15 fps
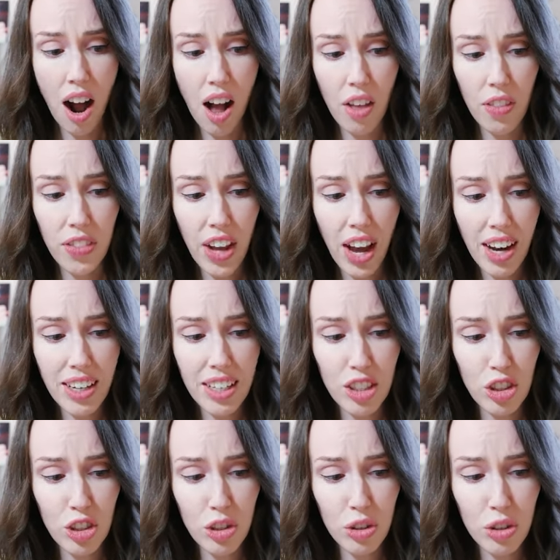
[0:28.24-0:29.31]
That
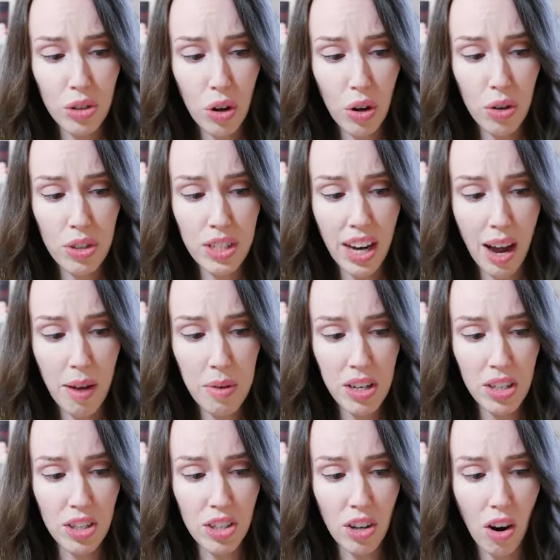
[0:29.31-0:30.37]
is so
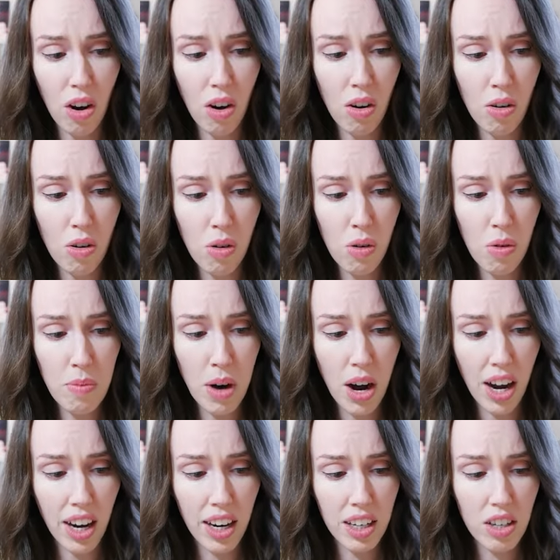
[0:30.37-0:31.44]
damaged. Oh
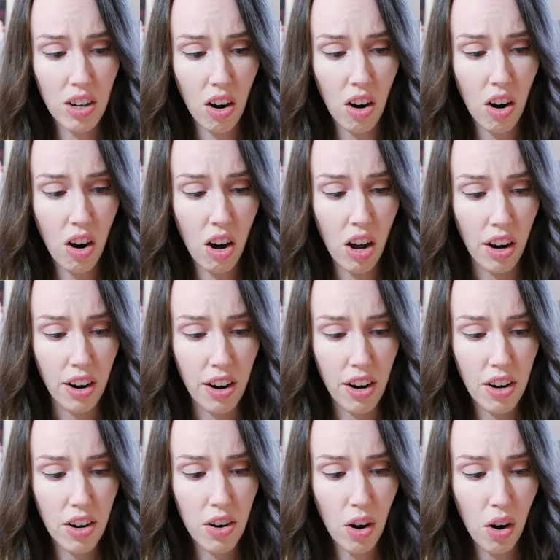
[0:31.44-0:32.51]
my god.
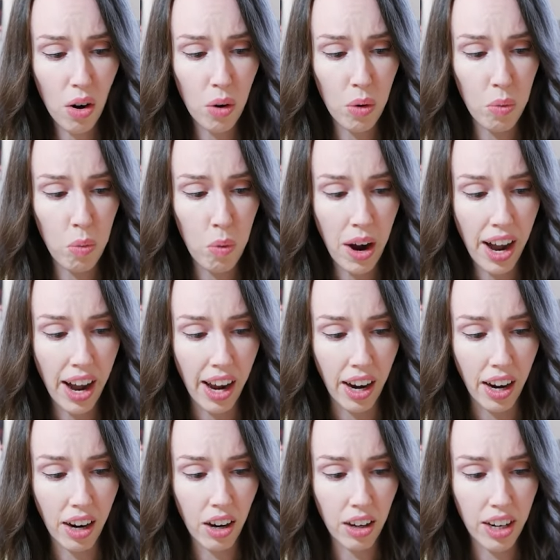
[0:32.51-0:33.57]
No
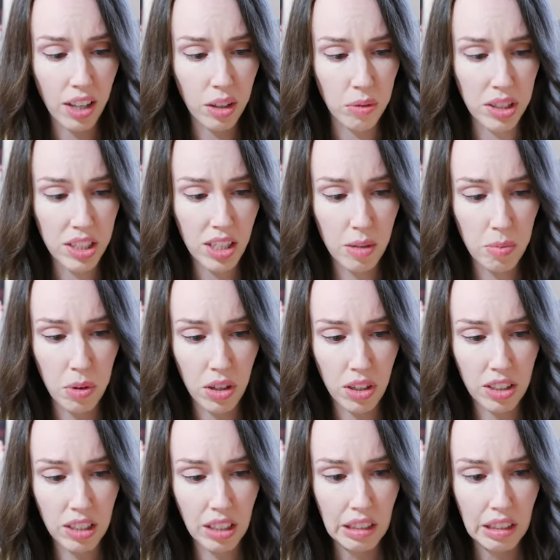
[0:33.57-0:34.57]
way. Okay, the rest of the box.